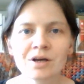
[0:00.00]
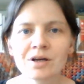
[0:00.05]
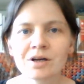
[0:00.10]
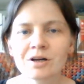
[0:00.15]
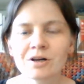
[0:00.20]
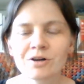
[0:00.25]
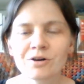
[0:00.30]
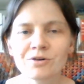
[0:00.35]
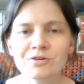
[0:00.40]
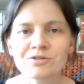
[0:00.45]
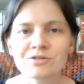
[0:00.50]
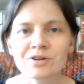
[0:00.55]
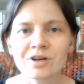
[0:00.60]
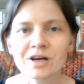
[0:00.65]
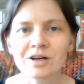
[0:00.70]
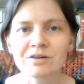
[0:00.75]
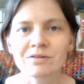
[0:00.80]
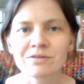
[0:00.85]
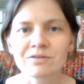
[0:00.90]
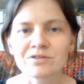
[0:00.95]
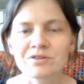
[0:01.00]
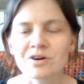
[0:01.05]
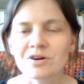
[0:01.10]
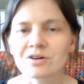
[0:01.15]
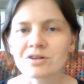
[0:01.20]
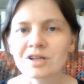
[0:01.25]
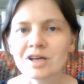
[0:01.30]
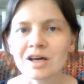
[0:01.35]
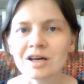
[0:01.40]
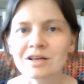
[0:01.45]
close enough so
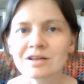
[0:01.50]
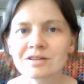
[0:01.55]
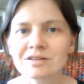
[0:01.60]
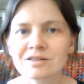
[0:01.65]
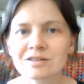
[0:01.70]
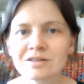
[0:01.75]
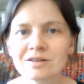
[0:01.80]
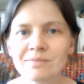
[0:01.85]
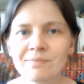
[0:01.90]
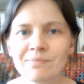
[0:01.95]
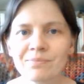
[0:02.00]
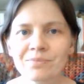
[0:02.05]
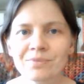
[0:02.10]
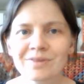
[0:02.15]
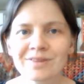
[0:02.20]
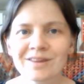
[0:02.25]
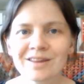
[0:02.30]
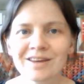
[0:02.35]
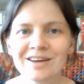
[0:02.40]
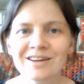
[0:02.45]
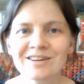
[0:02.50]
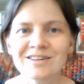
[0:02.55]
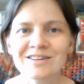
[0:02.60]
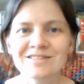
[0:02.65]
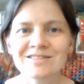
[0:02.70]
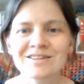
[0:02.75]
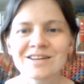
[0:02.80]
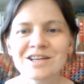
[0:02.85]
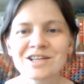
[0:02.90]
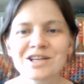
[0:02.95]
that it
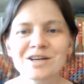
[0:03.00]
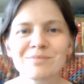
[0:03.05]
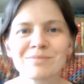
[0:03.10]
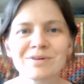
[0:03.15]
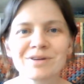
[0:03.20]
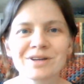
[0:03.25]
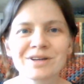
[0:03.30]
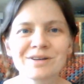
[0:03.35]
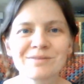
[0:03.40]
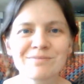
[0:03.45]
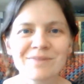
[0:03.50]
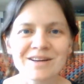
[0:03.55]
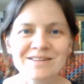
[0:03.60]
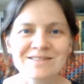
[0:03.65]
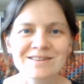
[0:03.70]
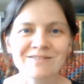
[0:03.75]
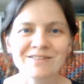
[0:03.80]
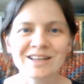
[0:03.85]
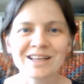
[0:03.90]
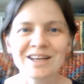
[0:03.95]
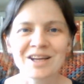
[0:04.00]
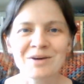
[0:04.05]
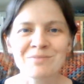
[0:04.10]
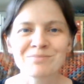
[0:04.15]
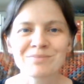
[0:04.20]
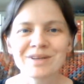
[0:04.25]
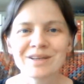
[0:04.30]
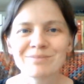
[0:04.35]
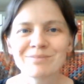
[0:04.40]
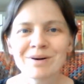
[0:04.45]
doesn't end up a massively
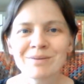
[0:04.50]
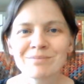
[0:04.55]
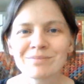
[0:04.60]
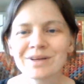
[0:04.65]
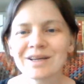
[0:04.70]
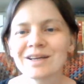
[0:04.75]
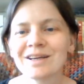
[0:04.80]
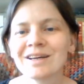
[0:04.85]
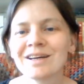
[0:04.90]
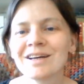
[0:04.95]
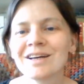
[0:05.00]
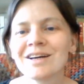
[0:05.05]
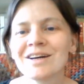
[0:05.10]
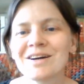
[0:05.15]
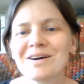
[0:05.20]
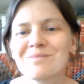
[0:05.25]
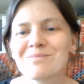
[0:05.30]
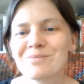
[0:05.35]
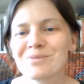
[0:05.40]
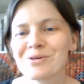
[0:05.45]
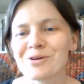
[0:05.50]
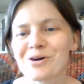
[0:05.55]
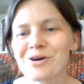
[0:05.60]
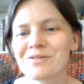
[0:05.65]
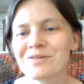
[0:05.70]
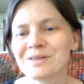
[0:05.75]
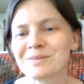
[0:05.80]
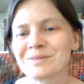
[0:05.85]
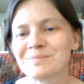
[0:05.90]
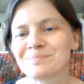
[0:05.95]
lumpy, bumpy
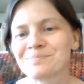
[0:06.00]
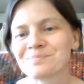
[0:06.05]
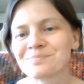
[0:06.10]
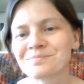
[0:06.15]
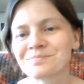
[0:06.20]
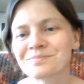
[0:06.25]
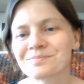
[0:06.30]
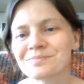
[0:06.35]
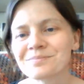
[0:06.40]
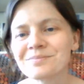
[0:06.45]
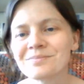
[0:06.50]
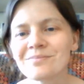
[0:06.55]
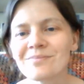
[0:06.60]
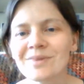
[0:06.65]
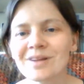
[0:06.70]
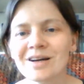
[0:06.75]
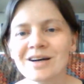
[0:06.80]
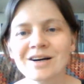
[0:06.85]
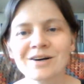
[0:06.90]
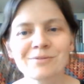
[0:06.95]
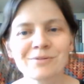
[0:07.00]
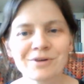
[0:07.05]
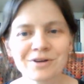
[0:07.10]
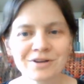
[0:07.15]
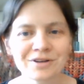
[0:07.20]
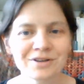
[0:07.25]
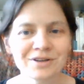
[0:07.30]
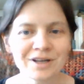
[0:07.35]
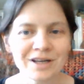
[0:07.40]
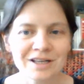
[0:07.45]
pullover. I want
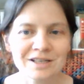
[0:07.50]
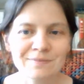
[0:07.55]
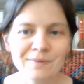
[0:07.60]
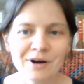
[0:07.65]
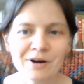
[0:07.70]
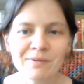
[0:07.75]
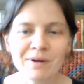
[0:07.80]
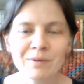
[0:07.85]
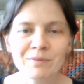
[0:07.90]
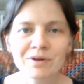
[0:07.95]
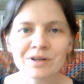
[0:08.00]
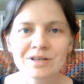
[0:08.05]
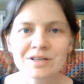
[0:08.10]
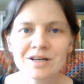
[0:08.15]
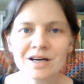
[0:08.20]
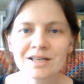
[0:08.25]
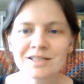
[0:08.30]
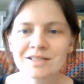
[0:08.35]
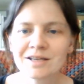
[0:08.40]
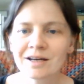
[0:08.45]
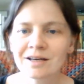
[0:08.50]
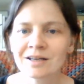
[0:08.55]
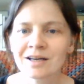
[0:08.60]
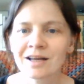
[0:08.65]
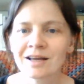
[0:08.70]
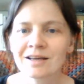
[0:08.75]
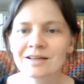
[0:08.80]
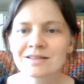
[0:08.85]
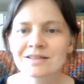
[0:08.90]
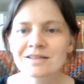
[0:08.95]
to experiment with dye
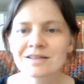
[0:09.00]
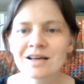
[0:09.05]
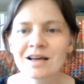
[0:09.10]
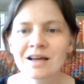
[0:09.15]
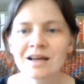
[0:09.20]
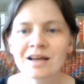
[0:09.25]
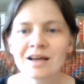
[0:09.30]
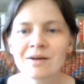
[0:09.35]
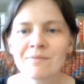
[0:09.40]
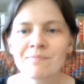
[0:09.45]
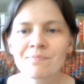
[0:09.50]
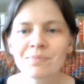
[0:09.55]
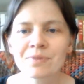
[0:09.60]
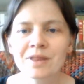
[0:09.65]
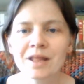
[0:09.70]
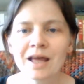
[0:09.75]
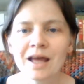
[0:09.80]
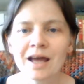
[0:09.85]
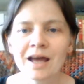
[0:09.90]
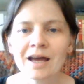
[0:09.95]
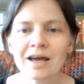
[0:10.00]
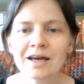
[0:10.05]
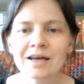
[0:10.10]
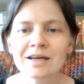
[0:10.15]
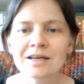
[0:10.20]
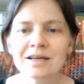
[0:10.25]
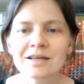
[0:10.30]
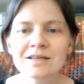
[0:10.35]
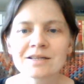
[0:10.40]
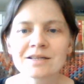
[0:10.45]
techniques,
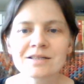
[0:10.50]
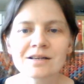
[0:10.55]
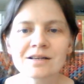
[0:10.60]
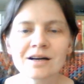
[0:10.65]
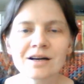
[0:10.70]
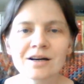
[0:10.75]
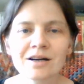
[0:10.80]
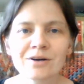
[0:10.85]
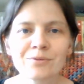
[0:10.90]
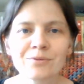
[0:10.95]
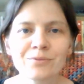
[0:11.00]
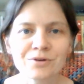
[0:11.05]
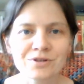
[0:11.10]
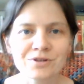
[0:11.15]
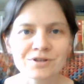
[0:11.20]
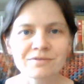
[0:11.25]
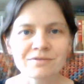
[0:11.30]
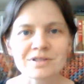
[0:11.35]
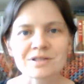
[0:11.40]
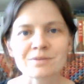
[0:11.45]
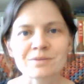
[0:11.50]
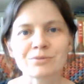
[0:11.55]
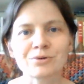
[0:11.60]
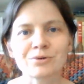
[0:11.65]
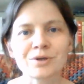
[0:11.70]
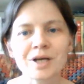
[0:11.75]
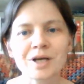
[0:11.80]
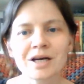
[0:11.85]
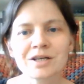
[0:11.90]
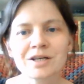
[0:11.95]
and I want to visit more
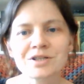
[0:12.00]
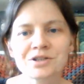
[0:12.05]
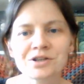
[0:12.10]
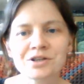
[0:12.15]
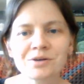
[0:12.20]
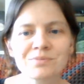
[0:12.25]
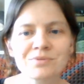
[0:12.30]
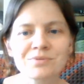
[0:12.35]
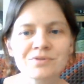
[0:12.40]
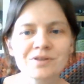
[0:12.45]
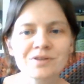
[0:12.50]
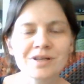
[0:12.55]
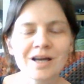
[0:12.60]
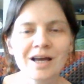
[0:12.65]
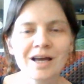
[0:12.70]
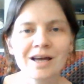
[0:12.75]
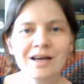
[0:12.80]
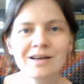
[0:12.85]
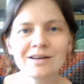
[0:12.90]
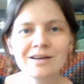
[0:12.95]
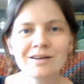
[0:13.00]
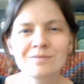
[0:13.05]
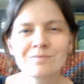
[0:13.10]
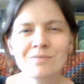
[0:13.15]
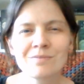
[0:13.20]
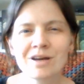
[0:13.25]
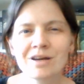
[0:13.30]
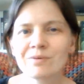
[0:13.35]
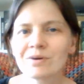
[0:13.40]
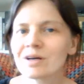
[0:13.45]
yarn shops, and
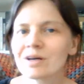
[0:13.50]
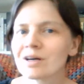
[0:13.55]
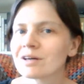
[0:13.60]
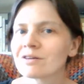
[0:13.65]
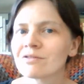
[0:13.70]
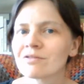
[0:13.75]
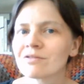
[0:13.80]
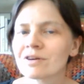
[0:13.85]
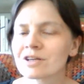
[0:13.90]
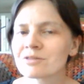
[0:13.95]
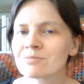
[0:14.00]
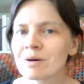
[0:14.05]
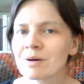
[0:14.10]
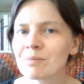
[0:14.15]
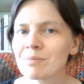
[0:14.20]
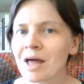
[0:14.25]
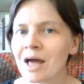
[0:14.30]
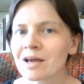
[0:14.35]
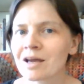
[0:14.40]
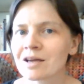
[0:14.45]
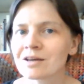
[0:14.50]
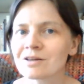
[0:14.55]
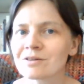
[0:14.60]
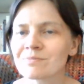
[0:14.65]
maybe I could finish my blanket.